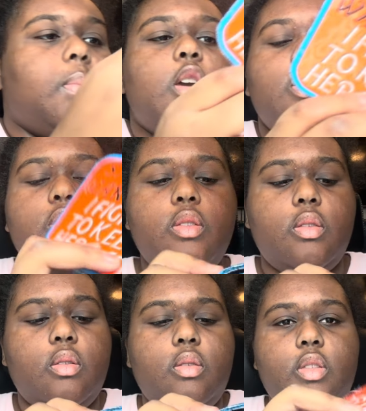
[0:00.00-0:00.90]
made
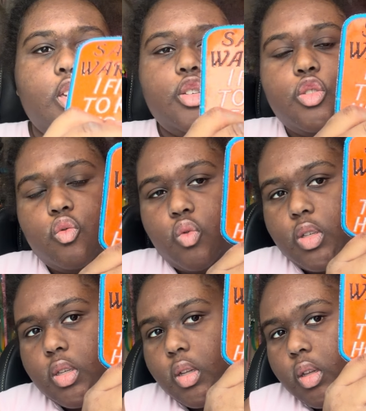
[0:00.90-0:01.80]
this
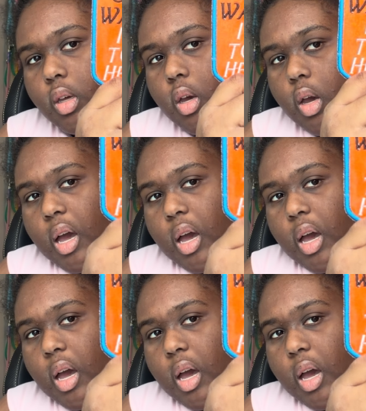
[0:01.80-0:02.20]
recently.